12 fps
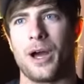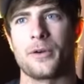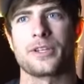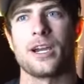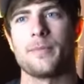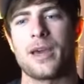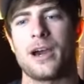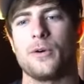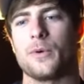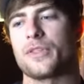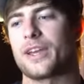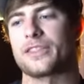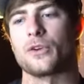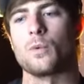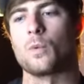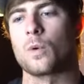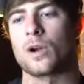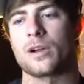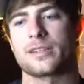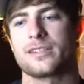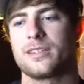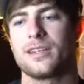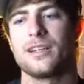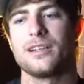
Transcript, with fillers: I would come out with like the worst